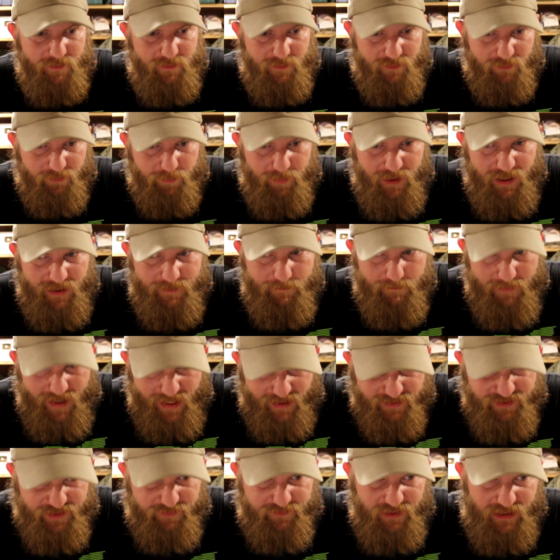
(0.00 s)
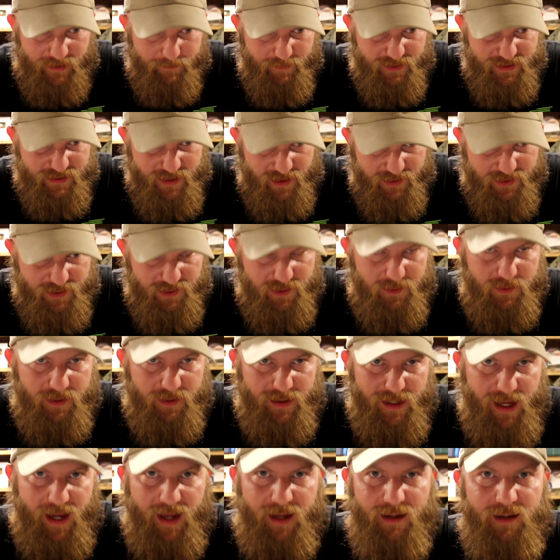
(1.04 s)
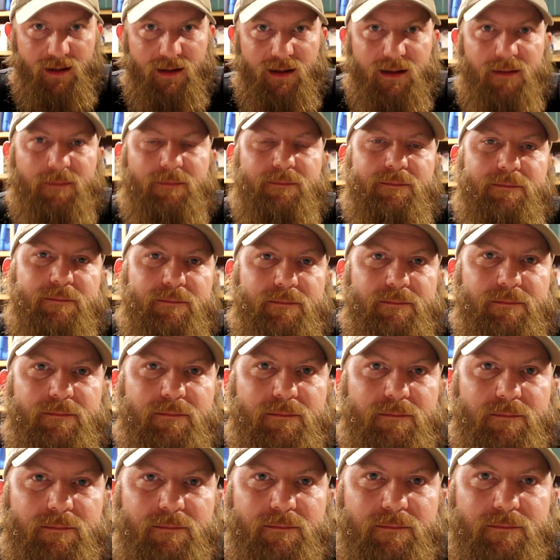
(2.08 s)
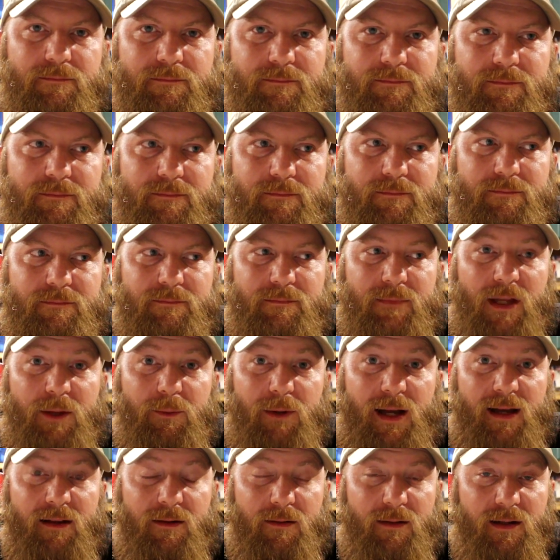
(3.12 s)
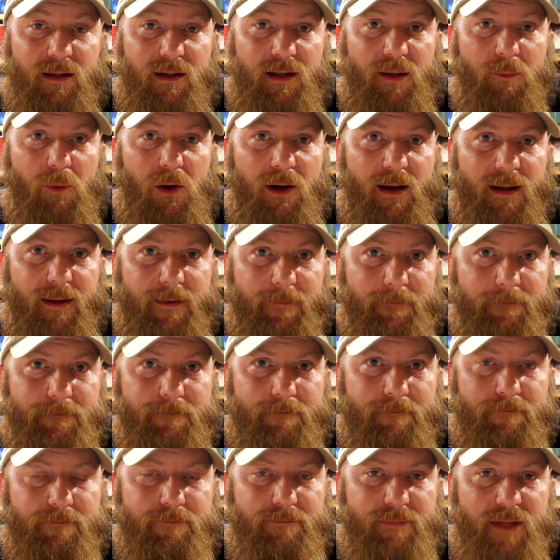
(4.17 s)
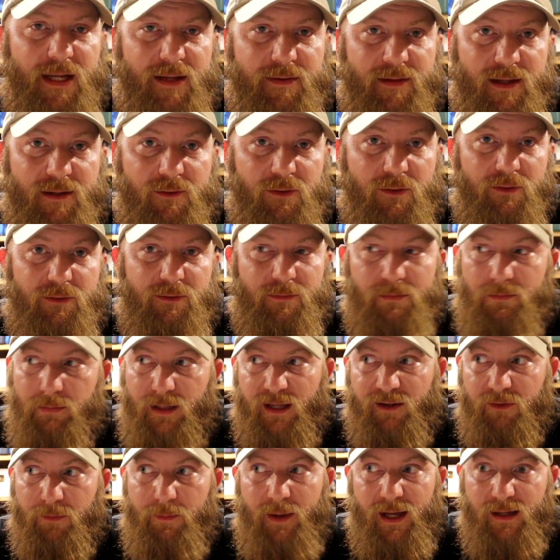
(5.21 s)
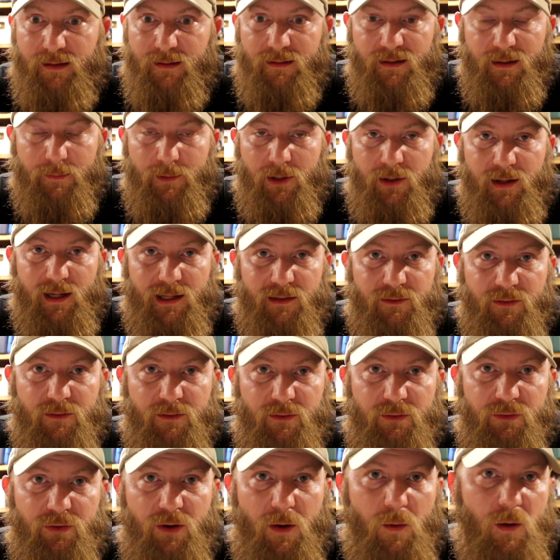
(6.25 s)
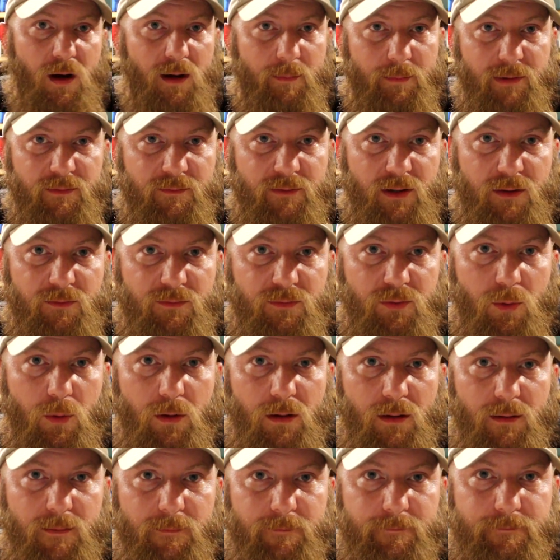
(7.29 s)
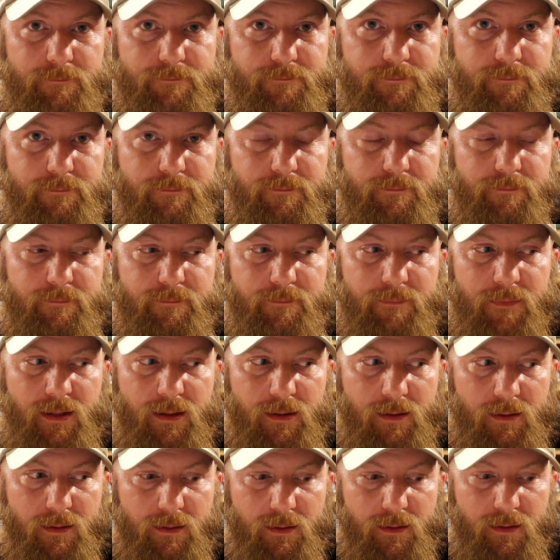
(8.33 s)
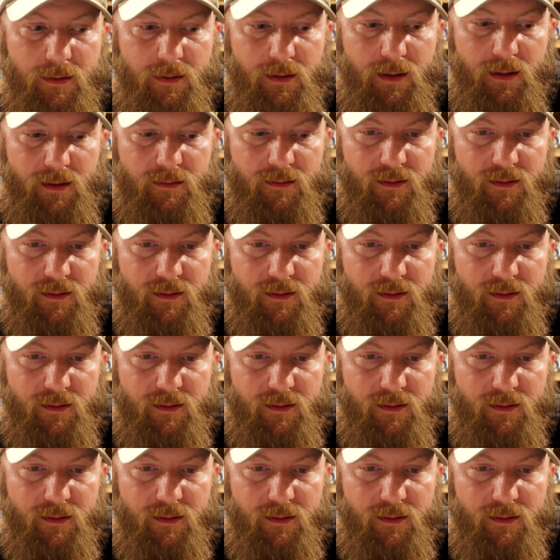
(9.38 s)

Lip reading: Despite massive opposition to a candidate, they ran her anyway. And they just expected Democrats to show up and vote for her. And